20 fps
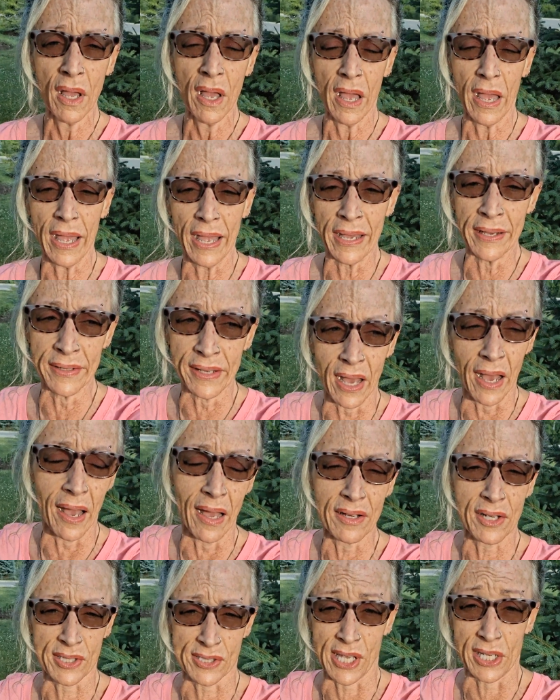And
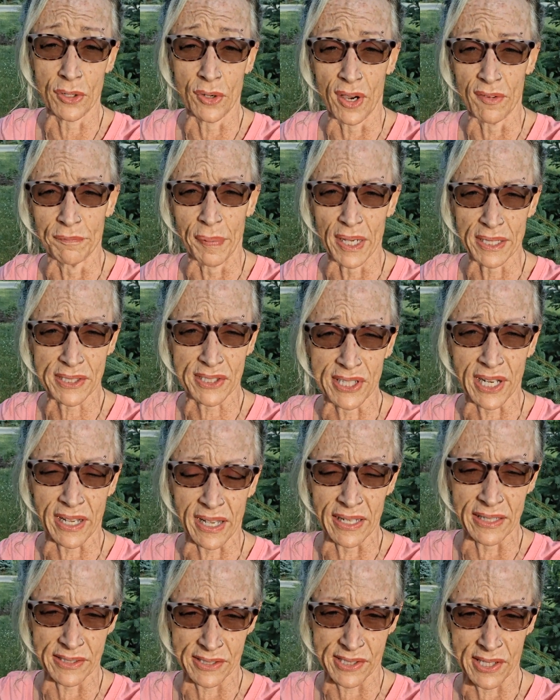because I do have bus
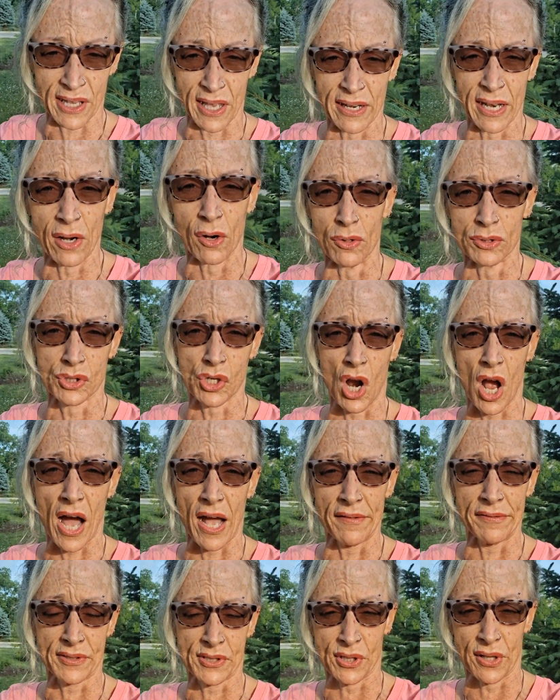tickets and I don't
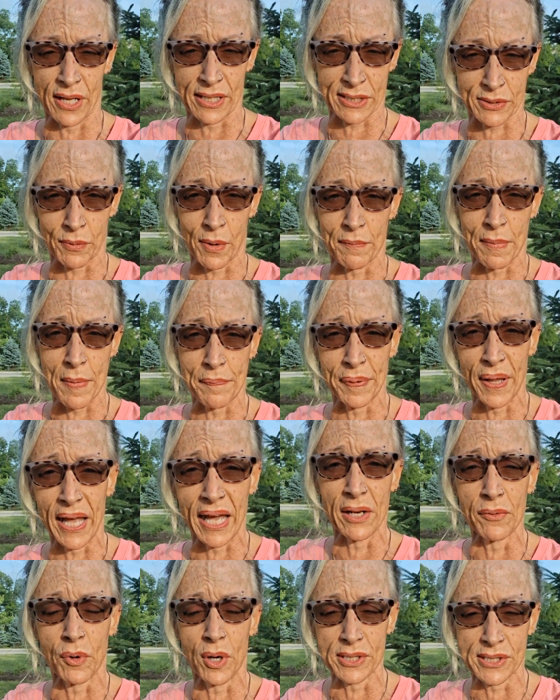drive, so that's what my
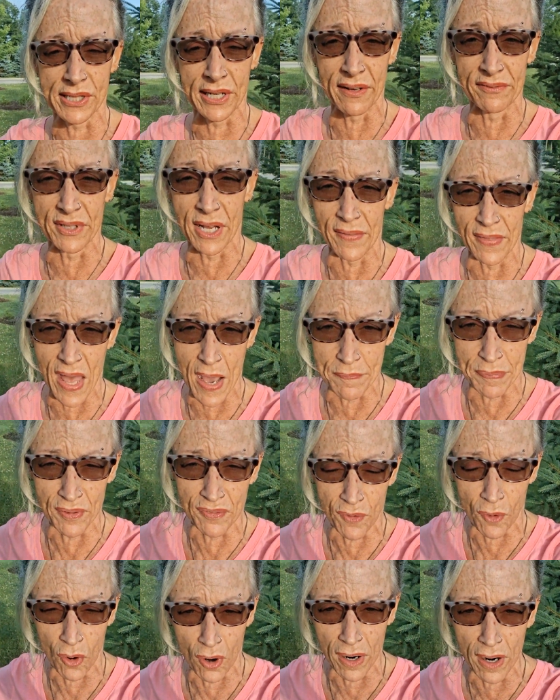plan was, and I've done that
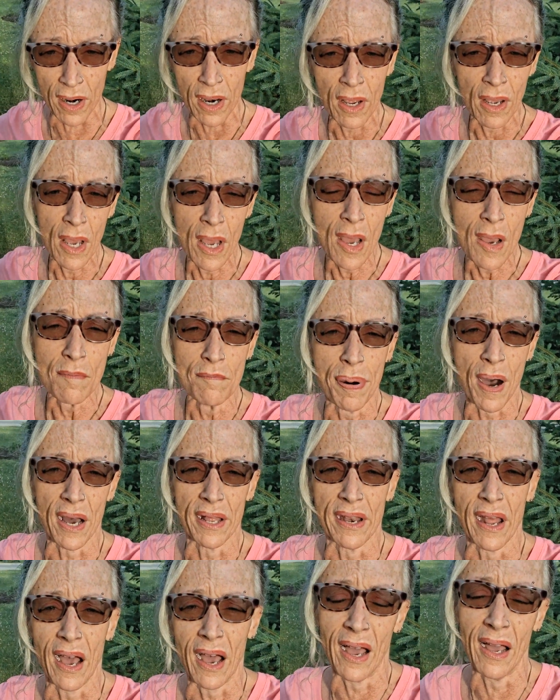before.
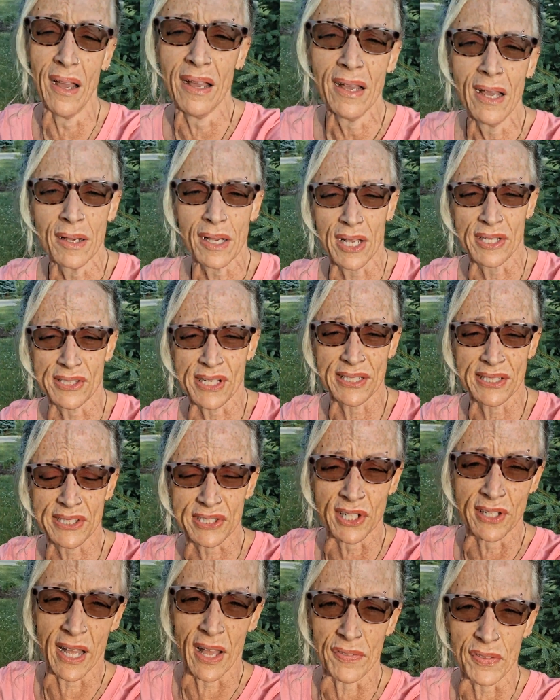But because I
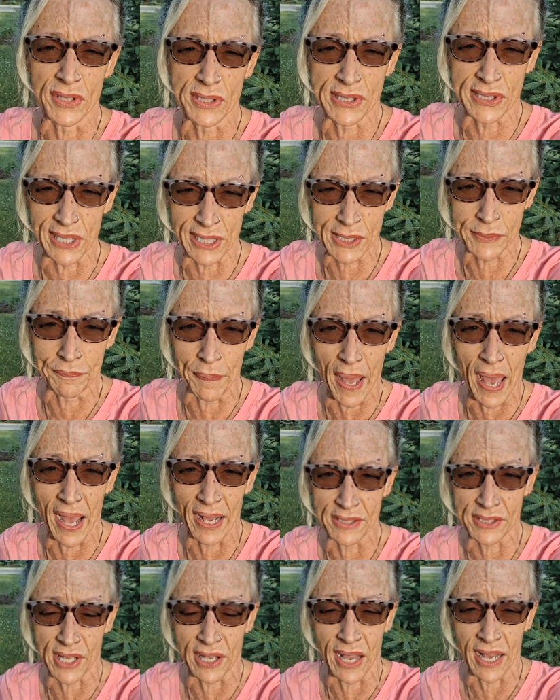still had the 6
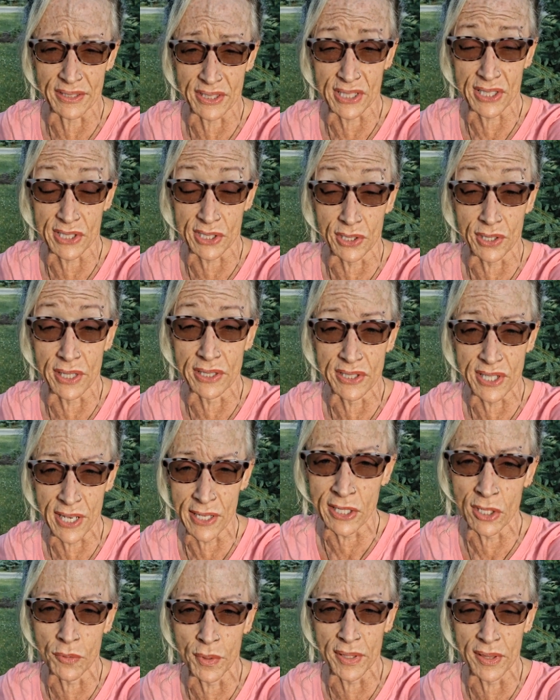bags, I had to still
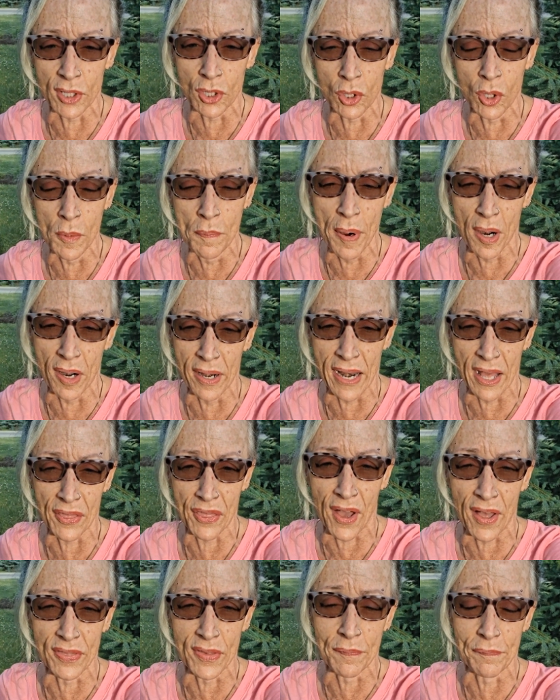continue in the Uber, and I
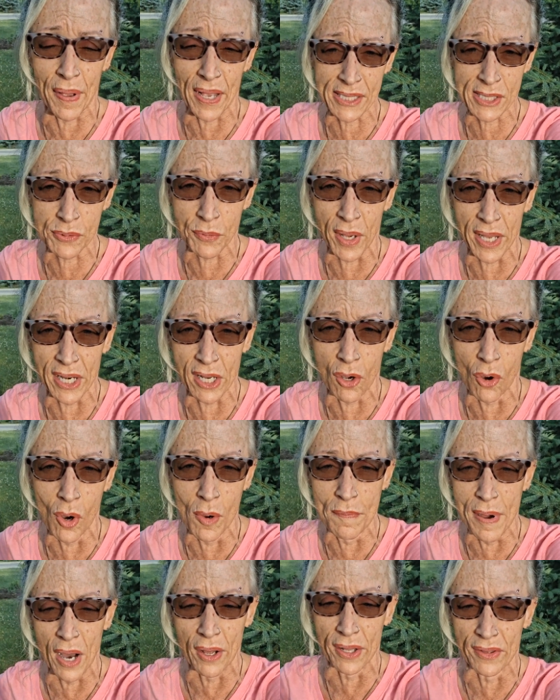thought the best way to go
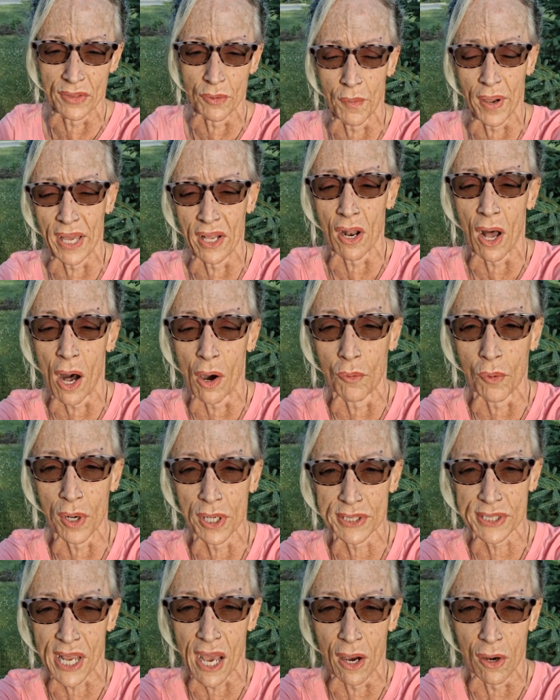about it, the way it all
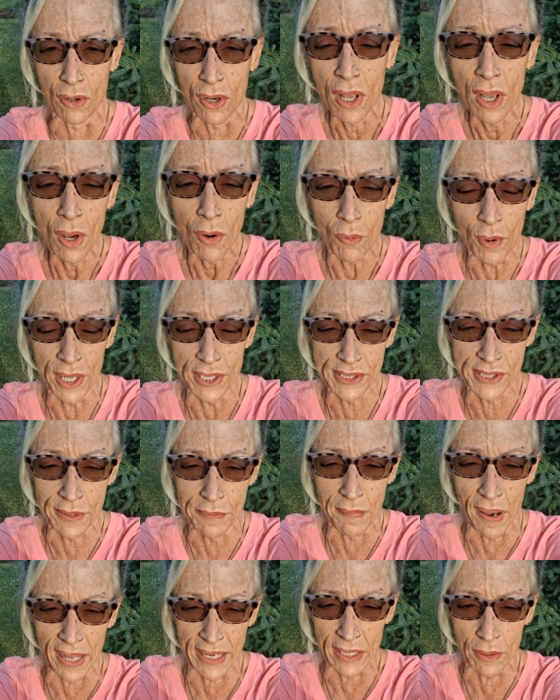worked out, was the
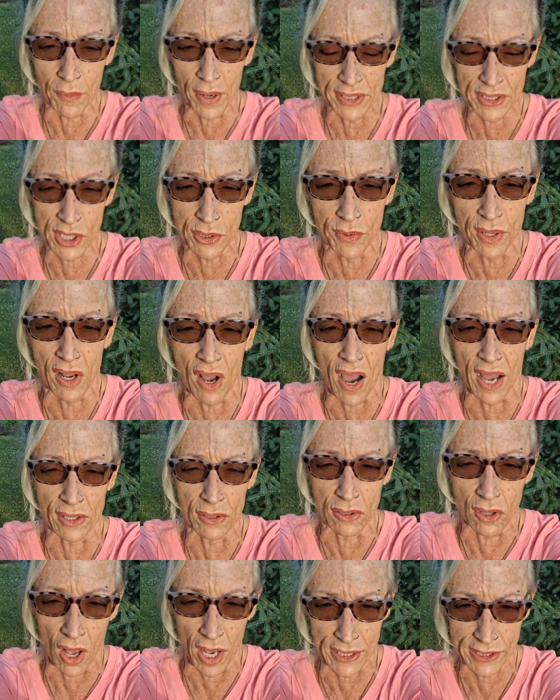money went to a guy who
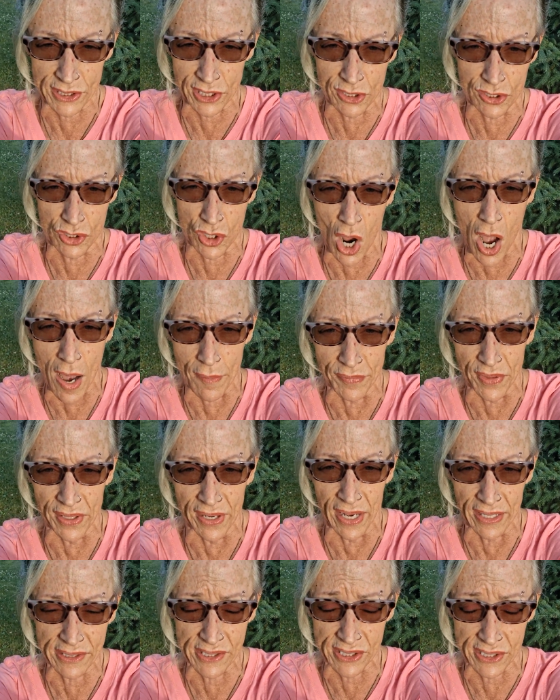lost his job
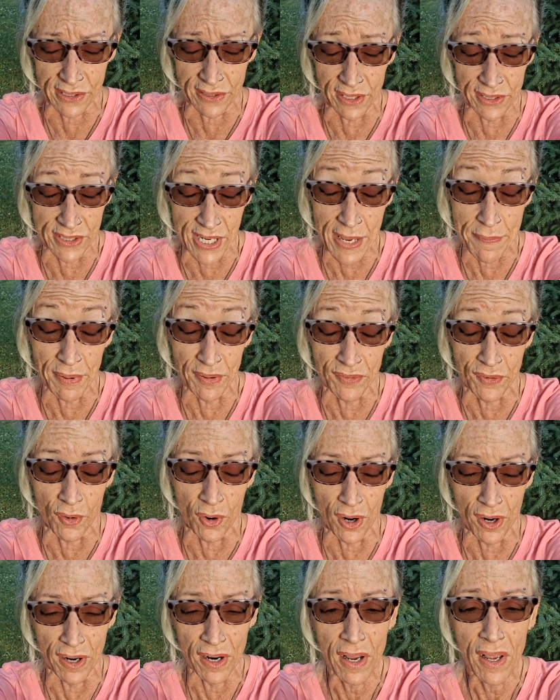the day
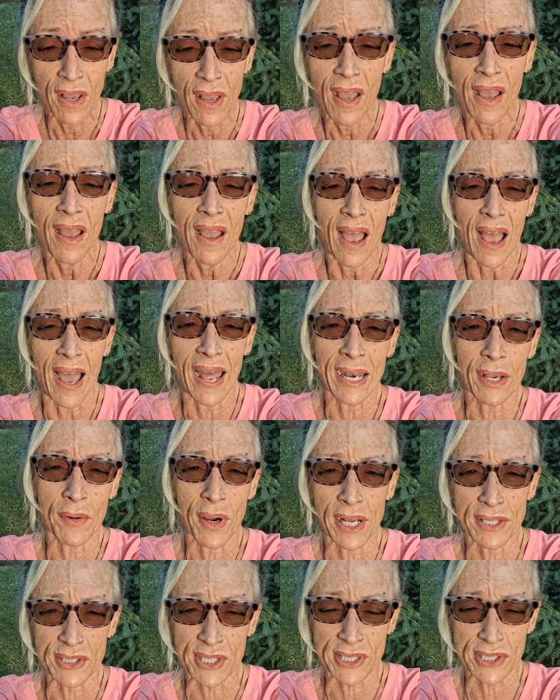before.
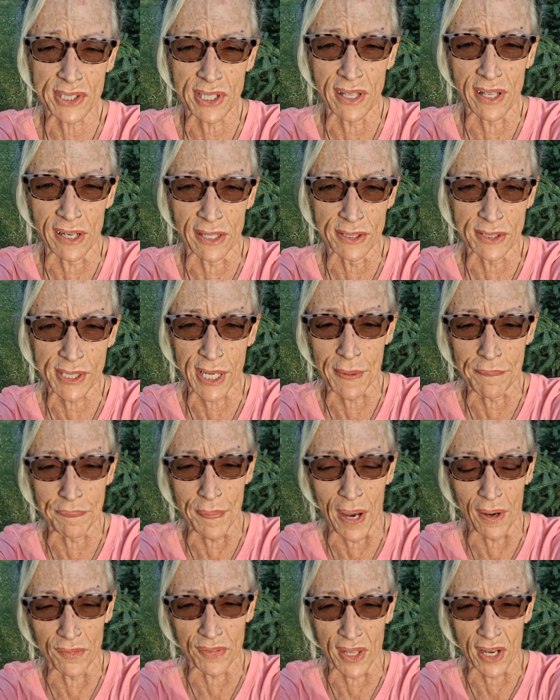Anyway, just a little tip
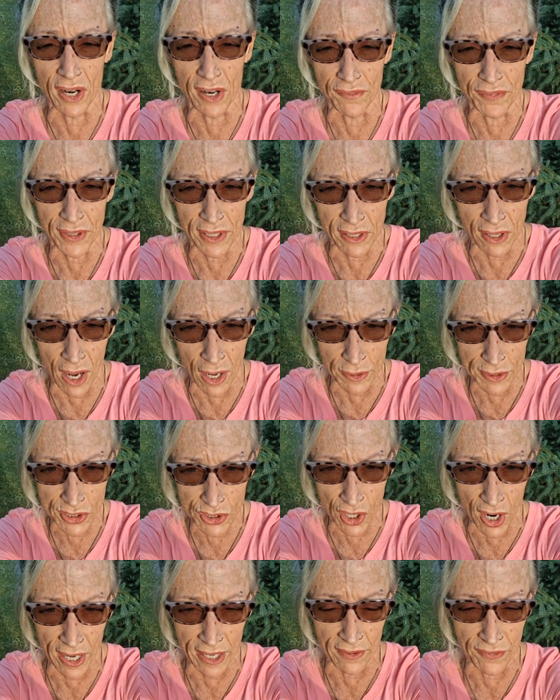out there: if you can always
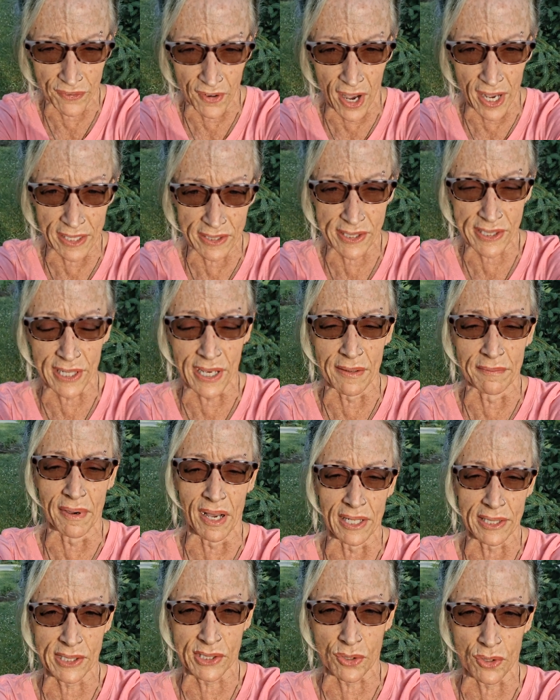try to find some
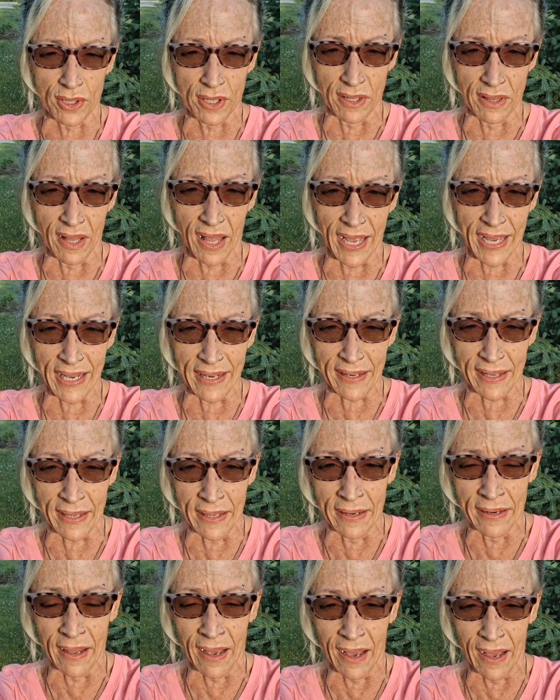sort of light
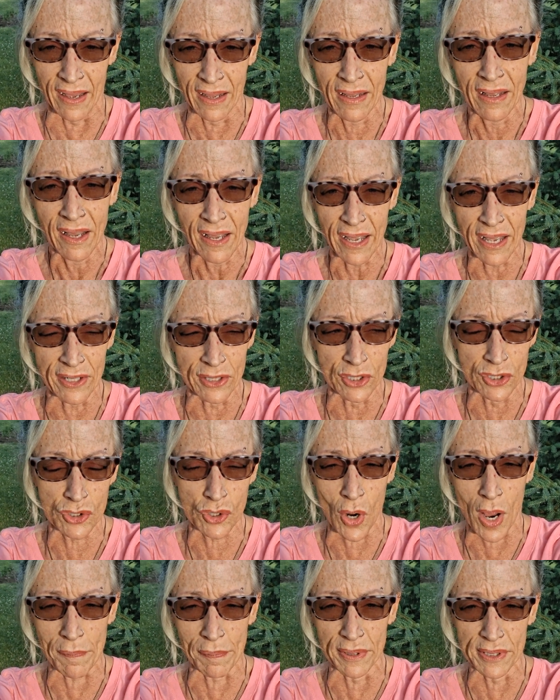in your
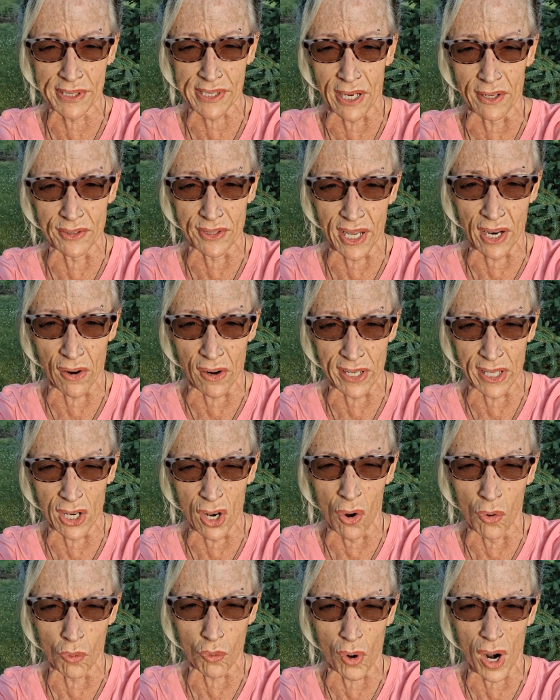troubles out there, and you
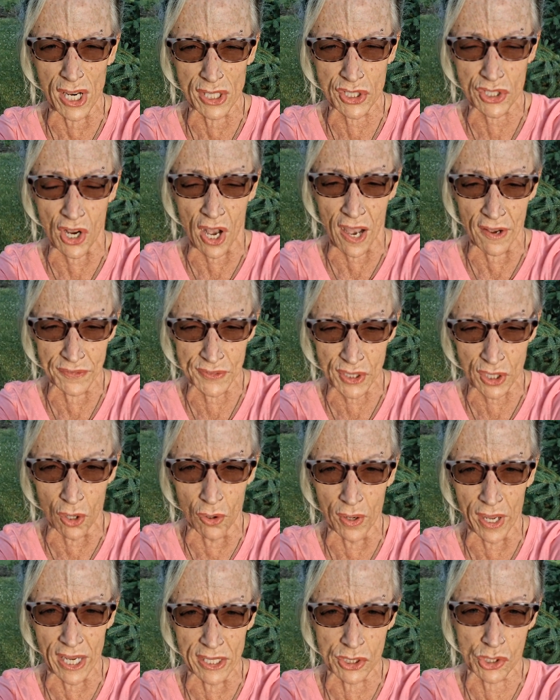don't rush off to go
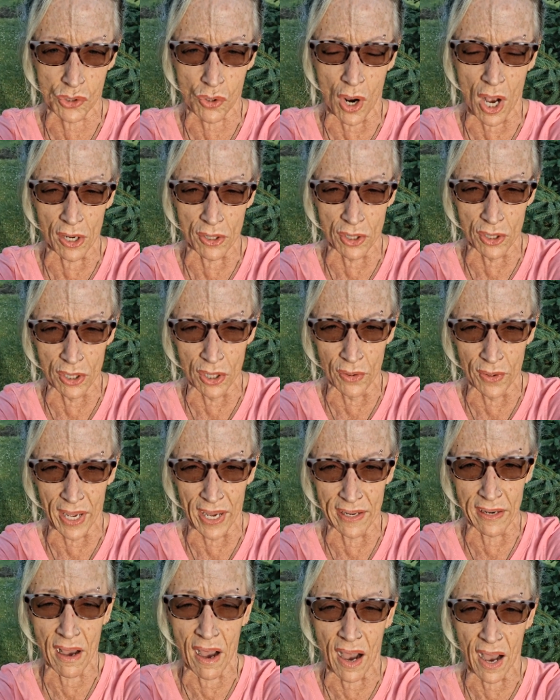get drunk or go
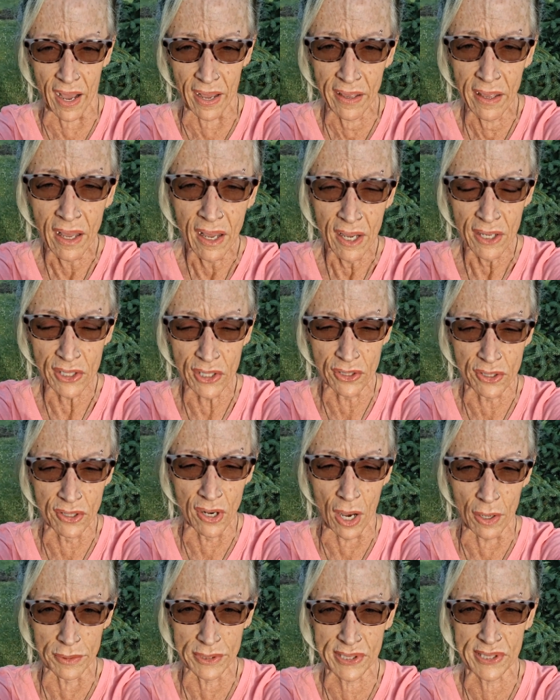get high, you can
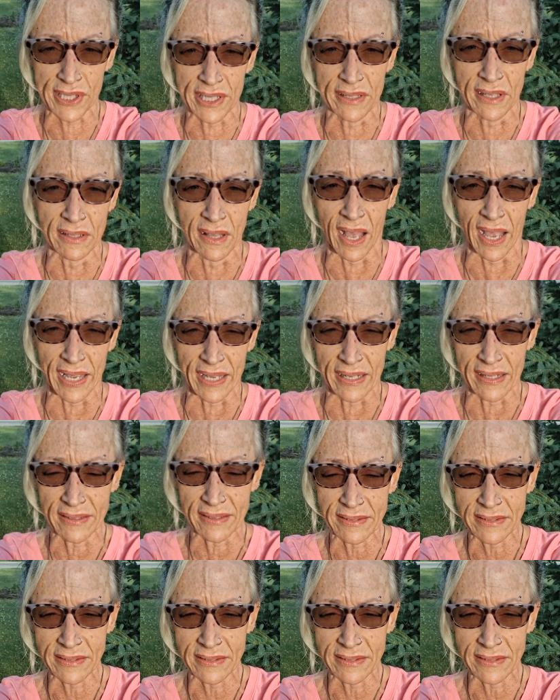always see the light